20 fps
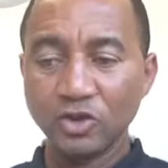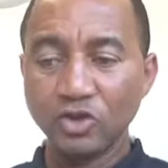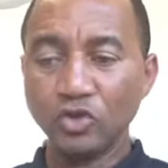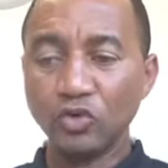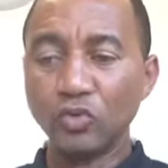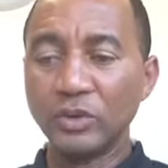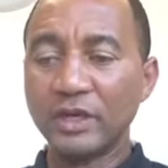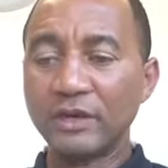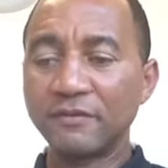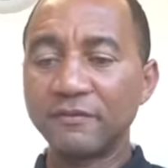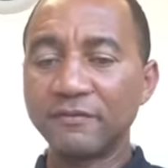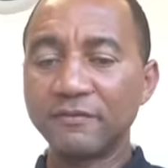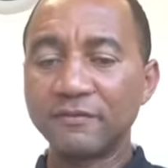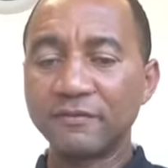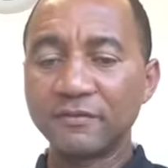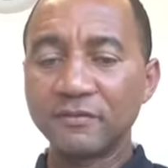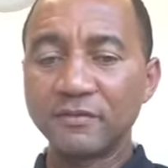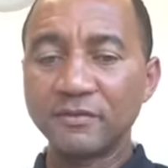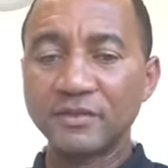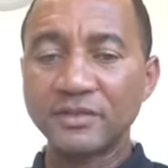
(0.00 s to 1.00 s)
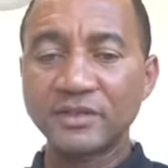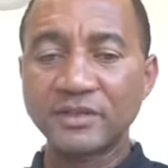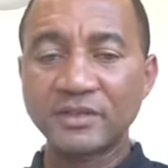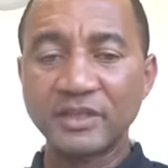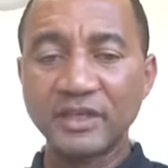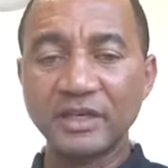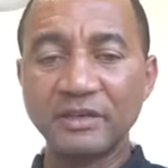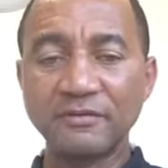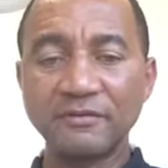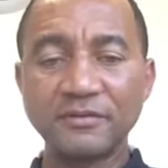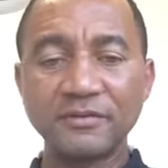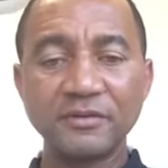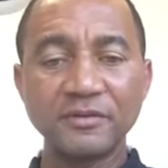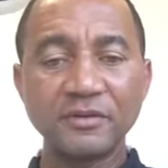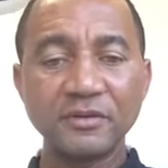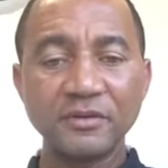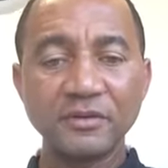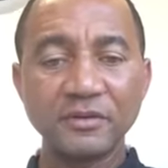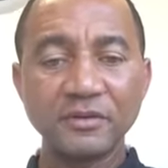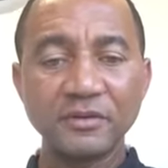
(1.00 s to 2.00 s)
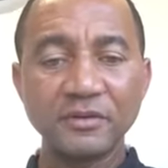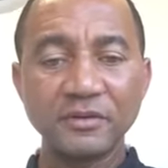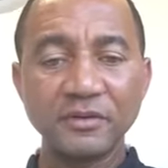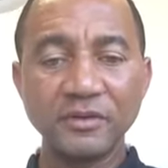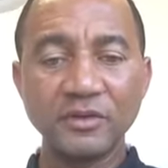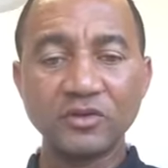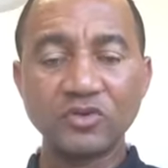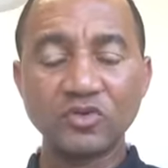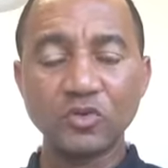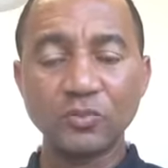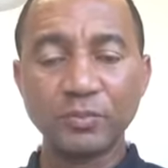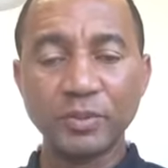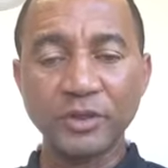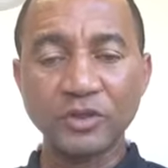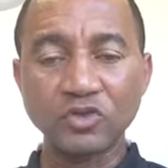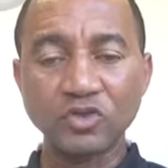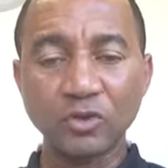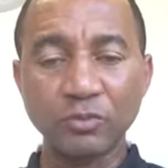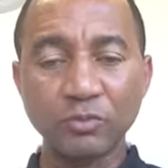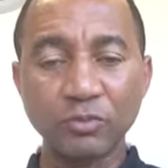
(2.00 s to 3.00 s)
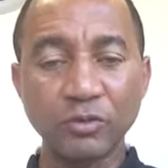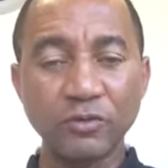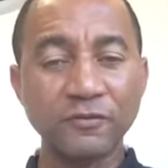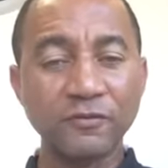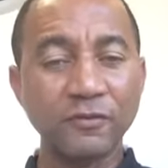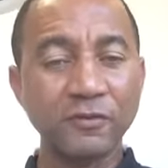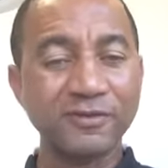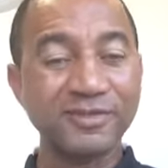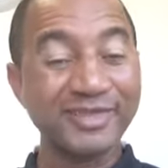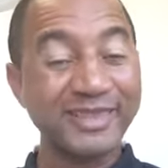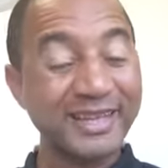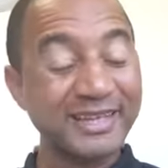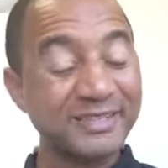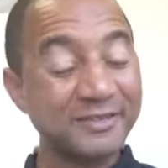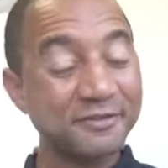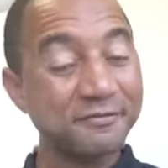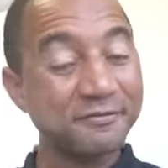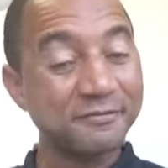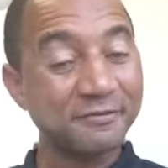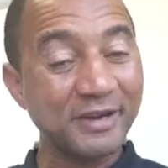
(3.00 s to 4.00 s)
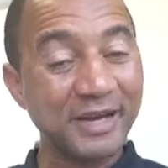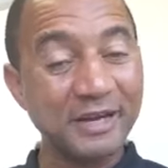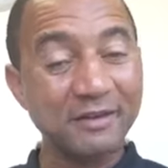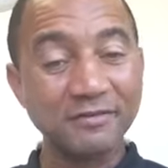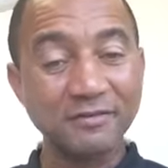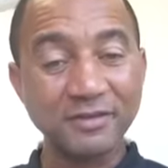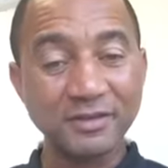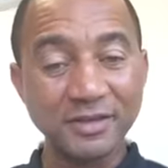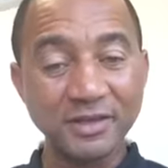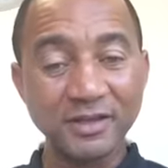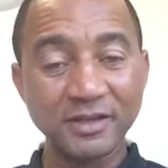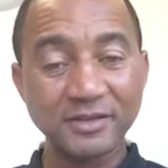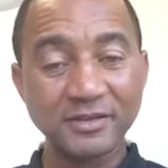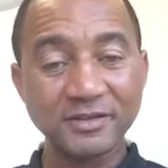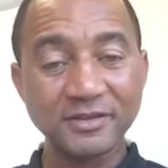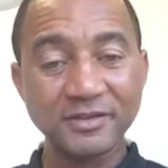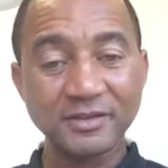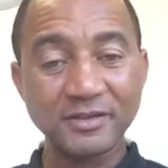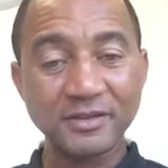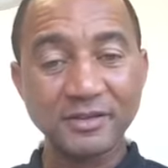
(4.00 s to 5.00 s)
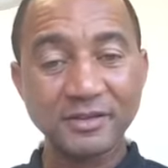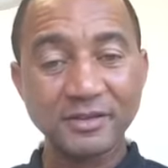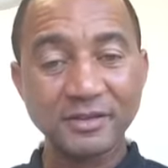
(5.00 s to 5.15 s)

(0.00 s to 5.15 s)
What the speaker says: you would have saved into pension pot for 35 years.